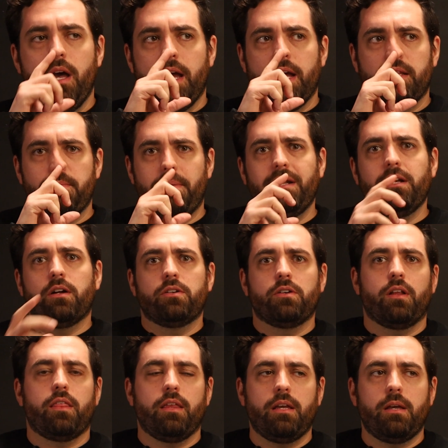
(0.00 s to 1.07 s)
And depending on your
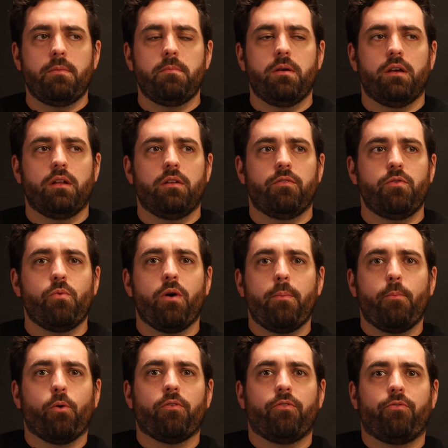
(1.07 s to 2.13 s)
theme, and if you want
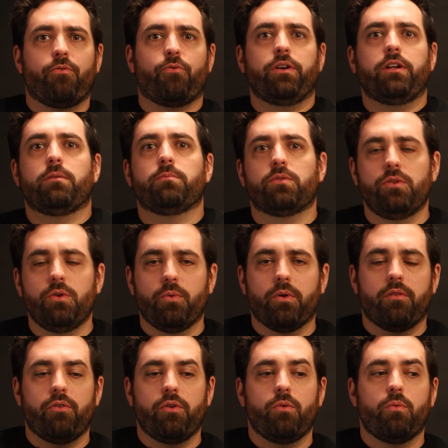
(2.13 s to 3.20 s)
more freedom to do
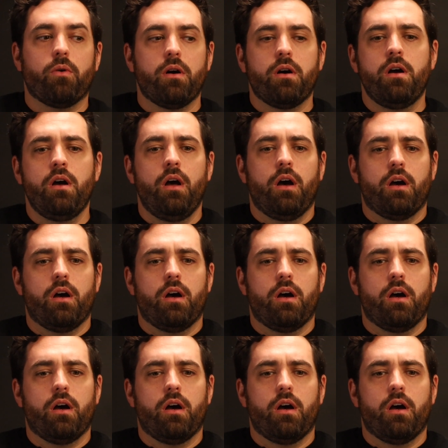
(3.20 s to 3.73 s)
whatever you want,